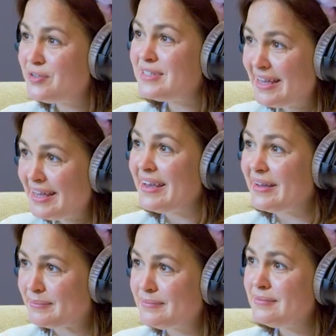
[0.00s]
see
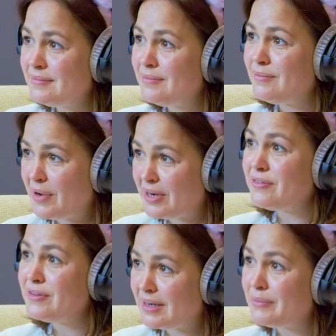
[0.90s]
him, when you're
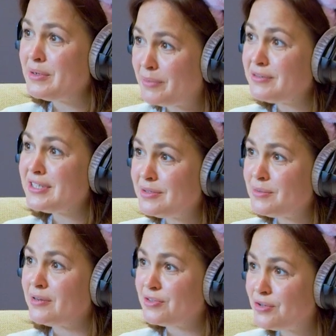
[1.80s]
in Walt Disney
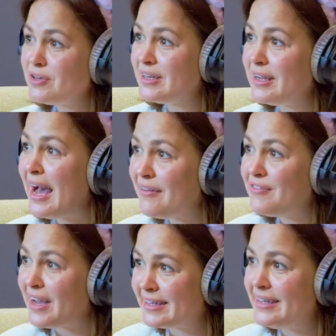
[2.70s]
World, you're going to have
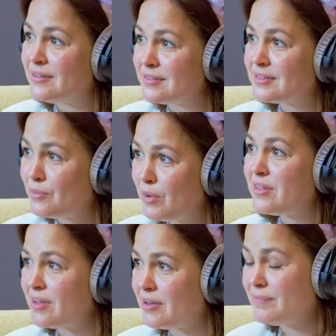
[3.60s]
that guilt with you.